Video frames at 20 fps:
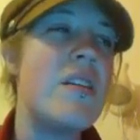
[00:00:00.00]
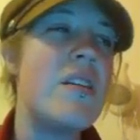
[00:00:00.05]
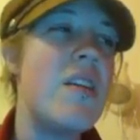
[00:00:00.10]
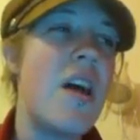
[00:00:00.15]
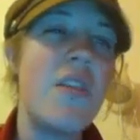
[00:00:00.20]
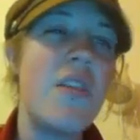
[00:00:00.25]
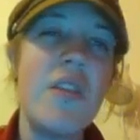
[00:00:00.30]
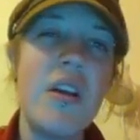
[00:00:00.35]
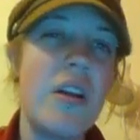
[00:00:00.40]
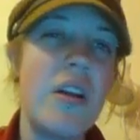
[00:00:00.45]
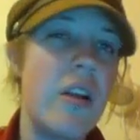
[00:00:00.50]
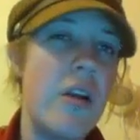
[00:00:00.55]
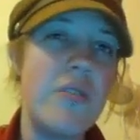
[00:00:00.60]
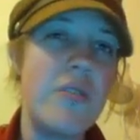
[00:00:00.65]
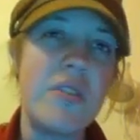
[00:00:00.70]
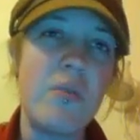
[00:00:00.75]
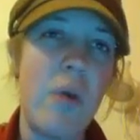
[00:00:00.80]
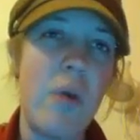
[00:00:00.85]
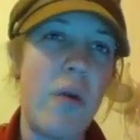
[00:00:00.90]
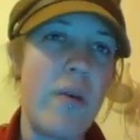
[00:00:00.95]
nothing
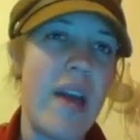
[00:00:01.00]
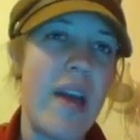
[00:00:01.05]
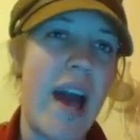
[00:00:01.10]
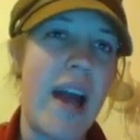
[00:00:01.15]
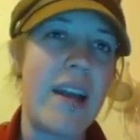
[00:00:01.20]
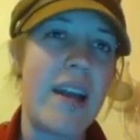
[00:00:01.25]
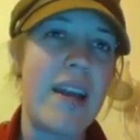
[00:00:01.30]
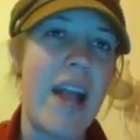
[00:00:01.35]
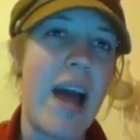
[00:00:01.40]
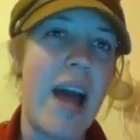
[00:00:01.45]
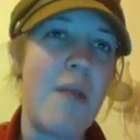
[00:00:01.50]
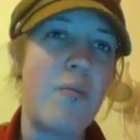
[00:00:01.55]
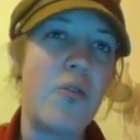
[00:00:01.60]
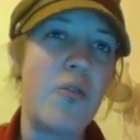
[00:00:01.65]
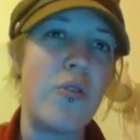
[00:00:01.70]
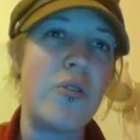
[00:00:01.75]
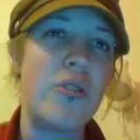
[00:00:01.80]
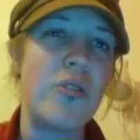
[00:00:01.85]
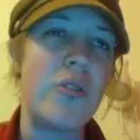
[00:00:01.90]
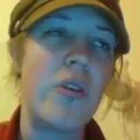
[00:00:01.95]
close to what we had in
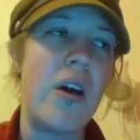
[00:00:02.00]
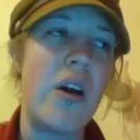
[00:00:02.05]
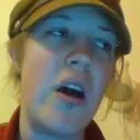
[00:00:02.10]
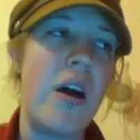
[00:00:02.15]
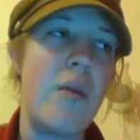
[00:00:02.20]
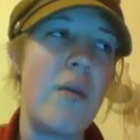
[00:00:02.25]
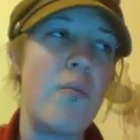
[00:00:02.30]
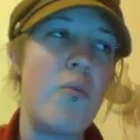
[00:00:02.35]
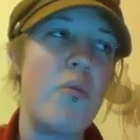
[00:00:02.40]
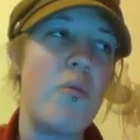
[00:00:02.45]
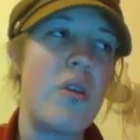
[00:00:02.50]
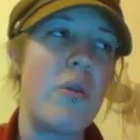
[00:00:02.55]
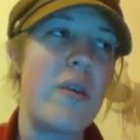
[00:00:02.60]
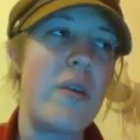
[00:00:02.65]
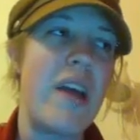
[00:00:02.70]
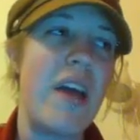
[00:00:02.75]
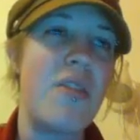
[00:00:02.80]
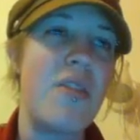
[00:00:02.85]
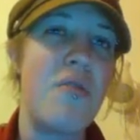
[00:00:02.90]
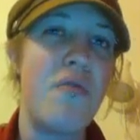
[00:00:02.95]
Emerald, um, where
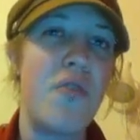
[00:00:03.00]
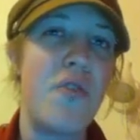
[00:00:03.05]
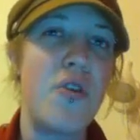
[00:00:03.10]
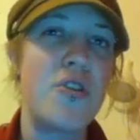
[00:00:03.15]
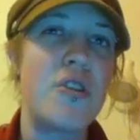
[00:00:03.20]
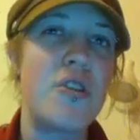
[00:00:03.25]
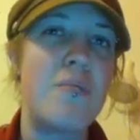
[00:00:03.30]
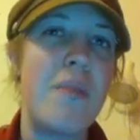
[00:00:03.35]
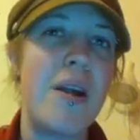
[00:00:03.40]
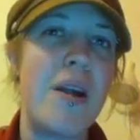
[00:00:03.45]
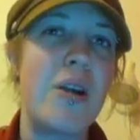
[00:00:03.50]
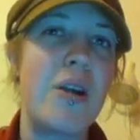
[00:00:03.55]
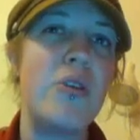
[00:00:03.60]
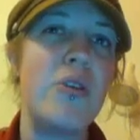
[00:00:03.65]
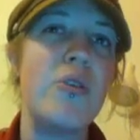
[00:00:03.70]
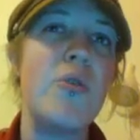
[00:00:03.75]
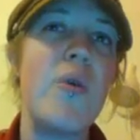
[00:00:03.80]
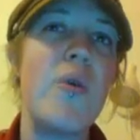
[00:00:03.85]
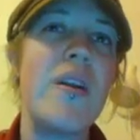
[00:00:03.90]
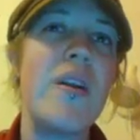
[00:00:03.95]
we had the Virgin
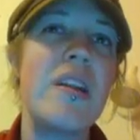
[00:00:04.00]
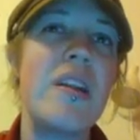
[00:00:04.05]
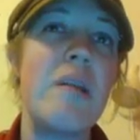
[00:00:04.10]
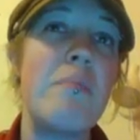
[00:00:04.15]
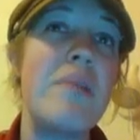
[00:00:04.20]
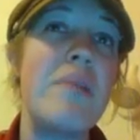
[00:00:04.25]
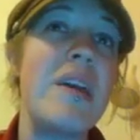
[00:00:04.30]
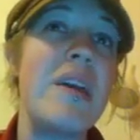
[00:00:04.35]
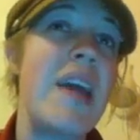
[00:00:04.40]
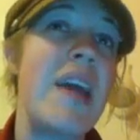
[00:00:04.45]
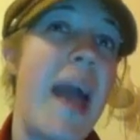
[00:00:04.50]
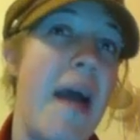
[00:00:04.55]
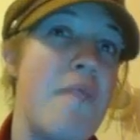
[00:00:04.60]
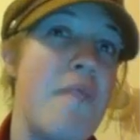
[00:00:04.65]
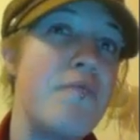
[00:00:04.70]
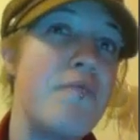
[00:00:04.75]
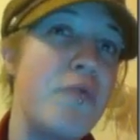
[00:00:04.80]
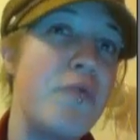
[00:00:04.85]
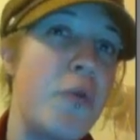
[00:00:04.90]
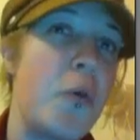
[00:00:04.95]
Meryl who ended up being
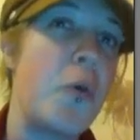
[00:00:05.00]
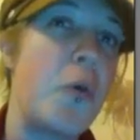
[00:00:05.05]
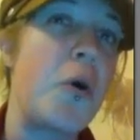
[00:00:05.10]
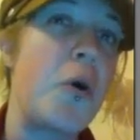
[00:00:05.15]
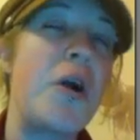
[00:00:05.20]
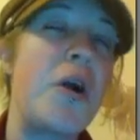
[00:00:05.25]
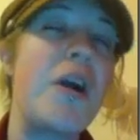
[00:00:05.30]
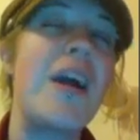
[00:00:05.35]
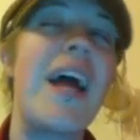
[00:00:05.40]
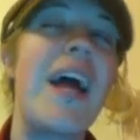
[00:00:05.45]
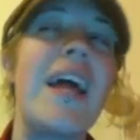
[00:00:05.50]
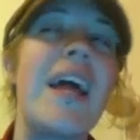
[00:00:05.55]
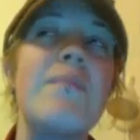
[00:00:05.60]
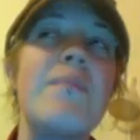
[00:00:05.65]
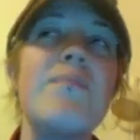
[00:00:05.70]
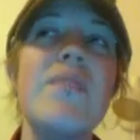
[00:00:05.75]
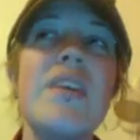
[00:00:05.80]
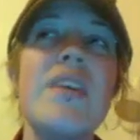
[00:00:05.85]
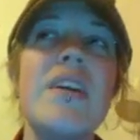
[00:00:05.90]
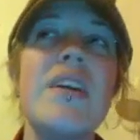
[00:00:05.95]
M4, and,
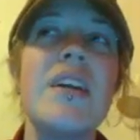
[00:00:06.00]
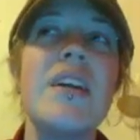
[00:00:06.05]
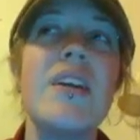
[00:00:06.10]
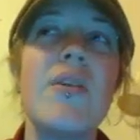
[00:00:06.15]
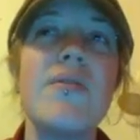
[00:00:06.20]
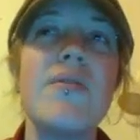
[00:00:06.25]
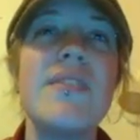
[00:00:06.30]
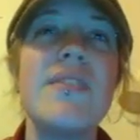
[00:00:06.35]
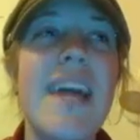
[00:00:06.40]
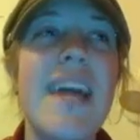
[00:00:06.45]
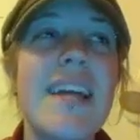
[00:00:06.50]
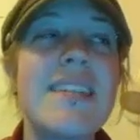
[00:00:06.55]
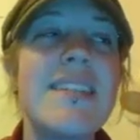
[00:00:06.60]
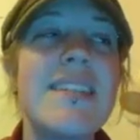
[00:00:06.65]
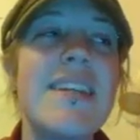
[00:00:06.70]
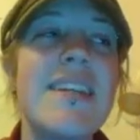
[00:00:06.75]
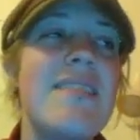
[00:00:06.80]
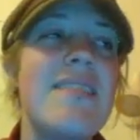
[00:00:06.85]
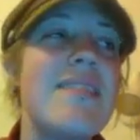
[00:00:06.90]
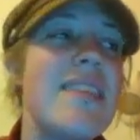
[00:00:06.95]
you know, Zexy